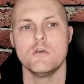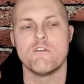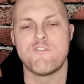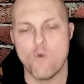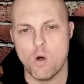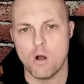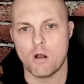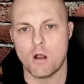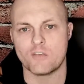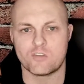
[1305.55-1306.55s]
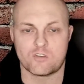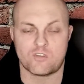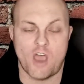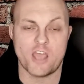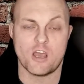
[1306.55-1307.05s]
for a
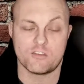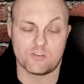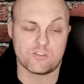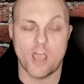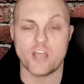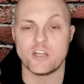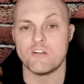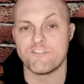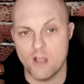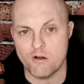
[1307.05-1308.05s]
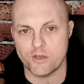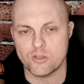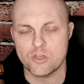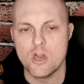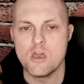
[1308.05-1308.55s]
society to
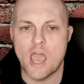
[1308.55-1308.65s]
flourish.